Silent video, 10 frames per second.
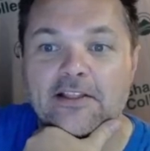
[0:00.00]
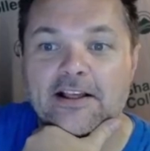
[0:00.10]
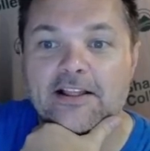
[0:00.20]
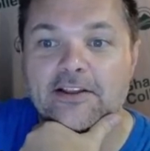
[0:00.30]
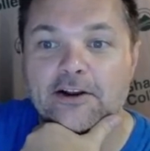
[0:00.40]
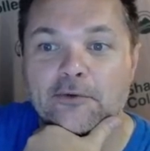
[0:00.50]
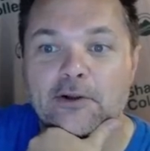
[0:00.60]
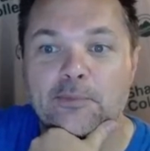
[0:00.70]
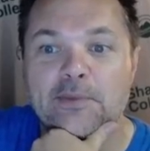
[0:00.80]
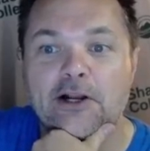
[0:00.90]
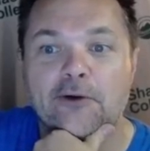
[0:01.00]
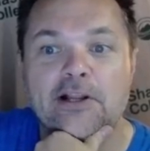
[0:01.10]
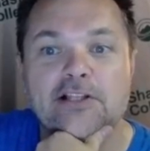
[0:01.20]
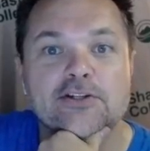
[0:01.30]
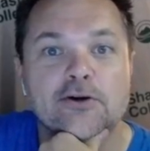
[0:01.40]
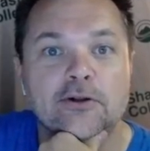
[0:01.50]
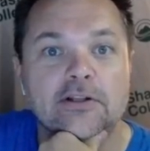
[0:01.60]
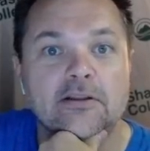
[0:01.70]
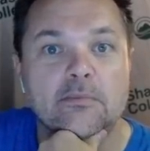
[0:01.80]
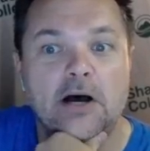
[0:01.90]
it'll be a green circle
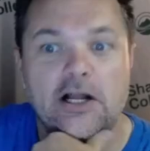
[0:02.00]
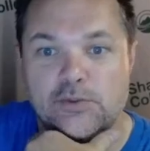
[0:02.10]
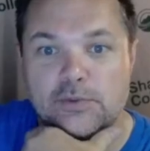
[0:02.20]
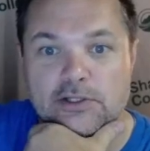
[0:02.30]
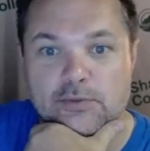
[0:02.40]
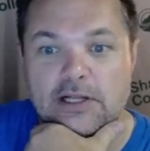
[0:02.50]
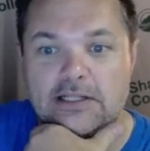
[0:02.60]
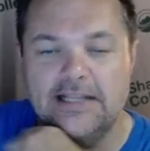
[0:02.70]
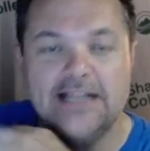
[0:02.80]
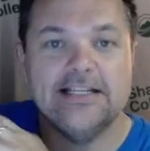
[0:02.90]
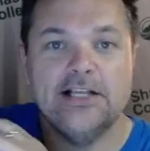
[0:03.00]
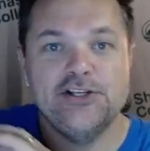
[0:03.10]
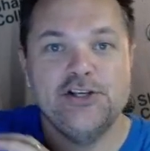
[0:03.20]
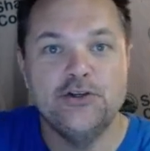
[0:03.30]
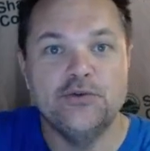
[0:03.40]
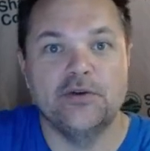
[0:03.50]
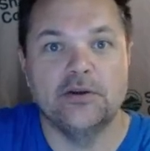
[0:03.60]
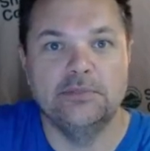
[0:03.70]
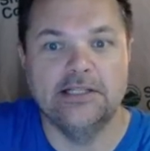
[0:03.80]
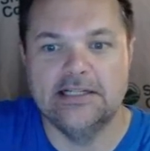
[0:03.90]
in the module as well. And that tells you you've
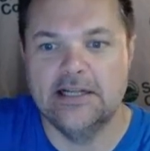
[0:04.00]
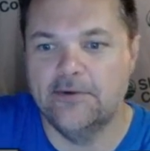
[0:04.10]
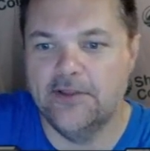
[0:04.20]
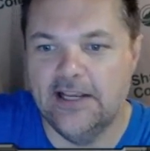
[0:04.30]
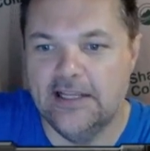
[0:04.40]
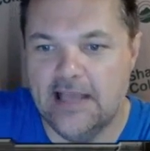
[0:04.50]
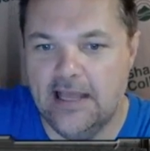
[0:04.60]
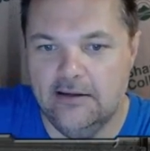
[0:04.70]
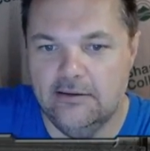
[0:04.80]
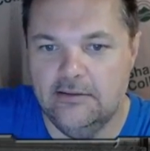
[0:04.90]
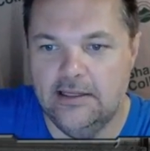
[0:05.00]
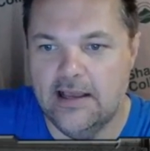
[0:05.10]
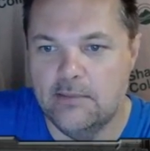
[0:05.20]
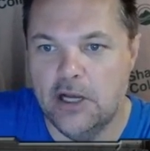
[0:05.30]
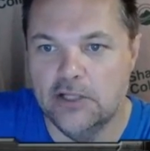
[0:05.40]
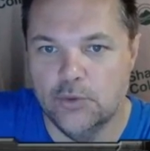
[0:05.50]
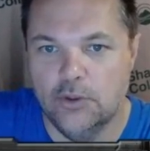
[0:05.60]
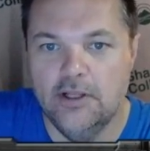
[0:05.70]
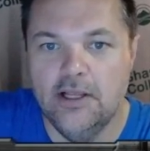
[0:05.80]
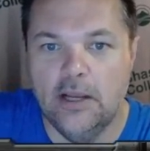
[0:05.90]
completed everything in that module.
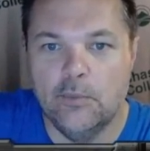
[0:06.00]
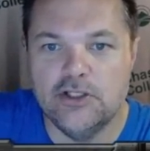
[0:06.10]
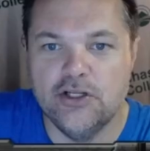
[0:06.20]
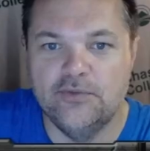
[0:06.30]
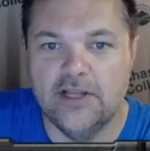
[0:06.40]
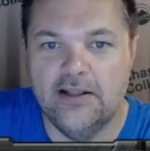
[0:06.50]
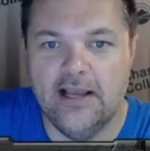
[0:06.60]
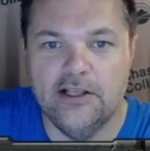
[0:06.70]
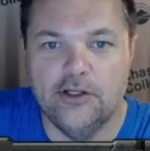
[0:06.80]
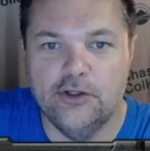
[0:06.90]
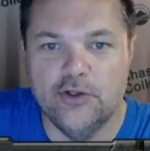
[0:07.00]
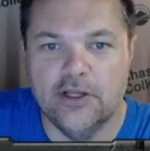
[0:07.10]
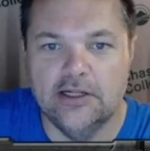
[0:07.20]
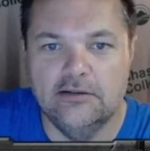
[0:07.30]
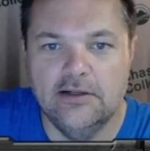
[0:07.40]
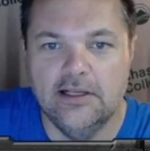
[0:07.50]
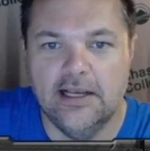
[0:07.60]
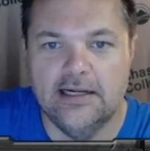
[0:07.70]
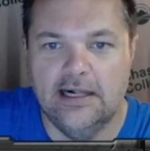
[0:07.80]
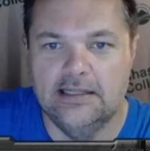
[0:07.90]
And once you've done that, you know, you can
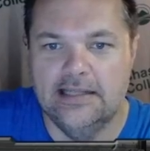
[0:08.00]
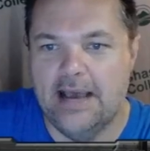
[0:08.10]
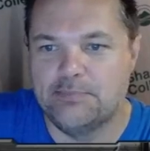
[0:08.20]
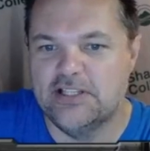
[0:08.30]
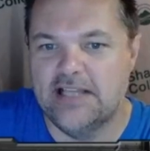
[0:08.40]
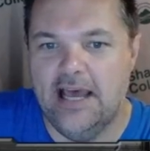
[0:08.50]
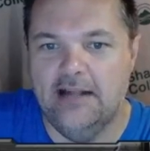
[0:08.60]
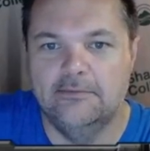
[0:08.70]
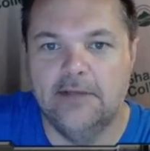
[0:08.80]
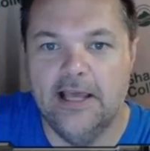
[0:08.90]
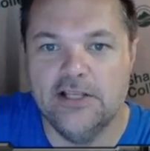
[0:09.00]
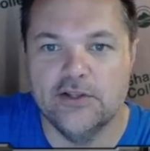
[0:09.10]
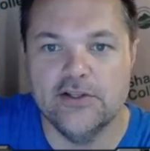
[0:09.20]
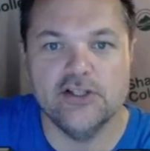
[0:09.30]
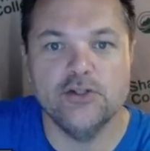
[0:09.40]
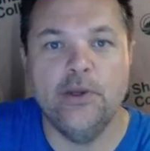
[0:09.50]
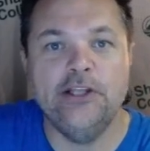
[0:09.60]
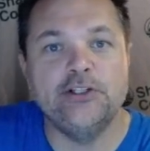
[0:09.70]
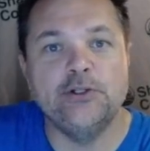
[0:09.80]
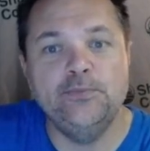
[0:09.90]
kind of collapse that. Okay, so this is week
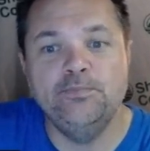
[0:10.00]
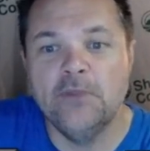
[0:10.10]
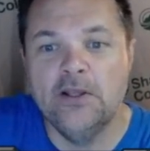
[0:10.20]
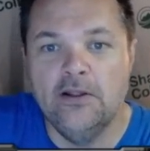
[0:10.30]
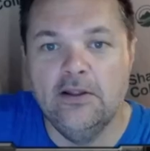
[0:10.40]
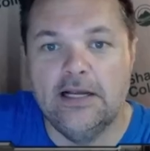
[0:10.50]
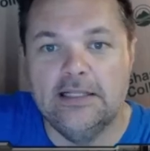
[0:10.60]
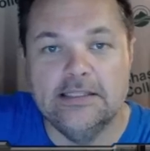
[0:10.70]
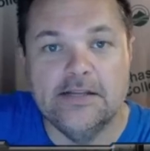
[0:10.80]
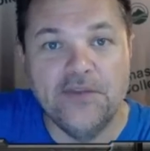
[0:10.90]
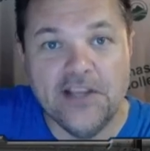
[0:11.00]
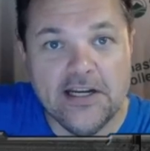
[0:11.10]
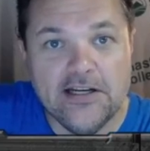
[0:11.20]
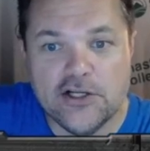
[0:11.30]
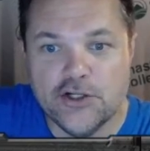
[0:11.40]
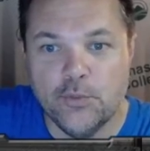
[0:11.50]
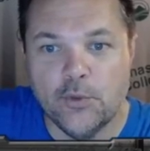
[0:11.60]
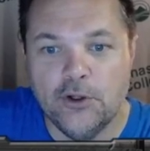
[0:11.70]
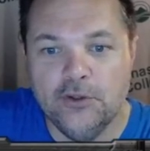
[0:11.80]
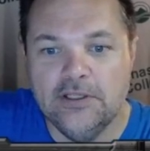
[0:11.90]
2, Living in a Digital
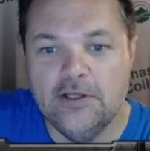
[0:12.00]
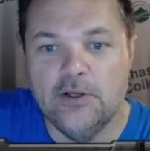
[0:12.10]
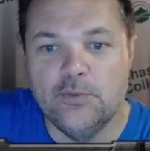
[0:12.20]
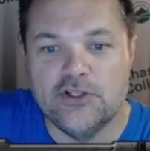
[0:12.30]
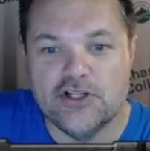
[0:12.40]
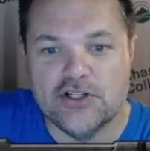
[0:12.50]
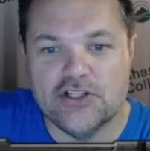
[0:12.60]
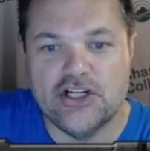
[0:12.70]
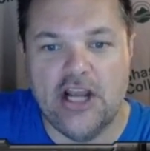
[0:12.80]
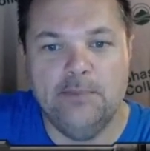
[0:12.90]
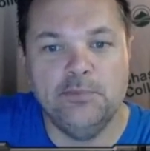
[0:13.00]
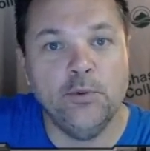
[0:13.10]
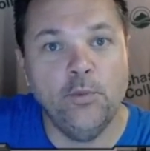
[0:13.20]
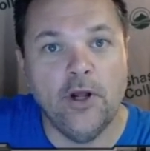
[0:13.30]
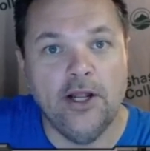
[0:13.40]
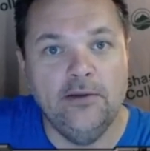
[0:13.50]
World, which is chapter 1